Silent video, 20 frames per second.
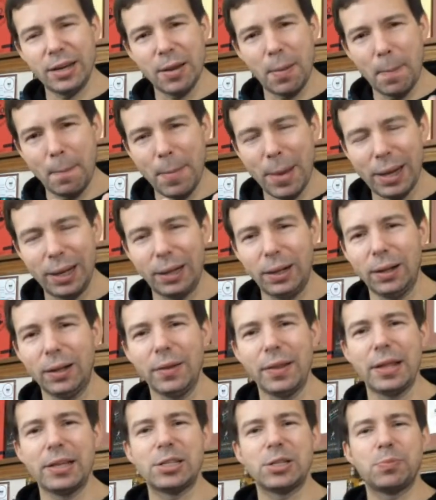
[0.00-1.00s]
metal
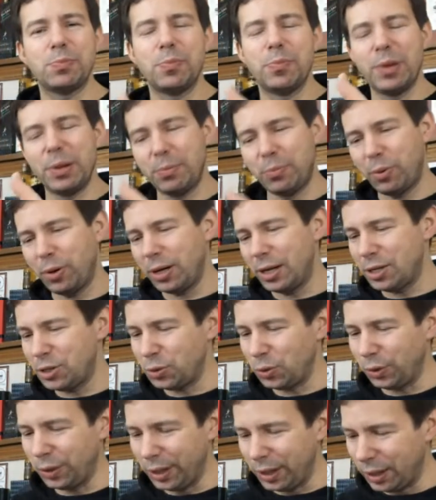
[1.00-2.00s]
that's been put
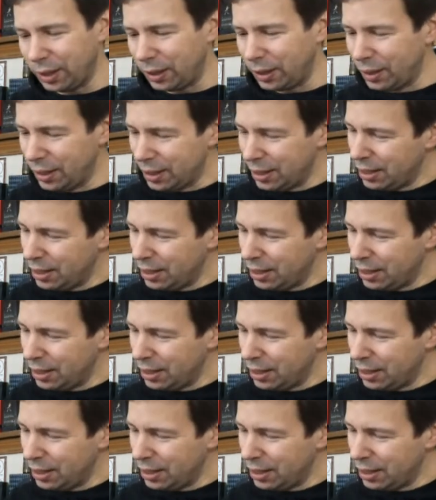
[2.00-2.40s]
into a little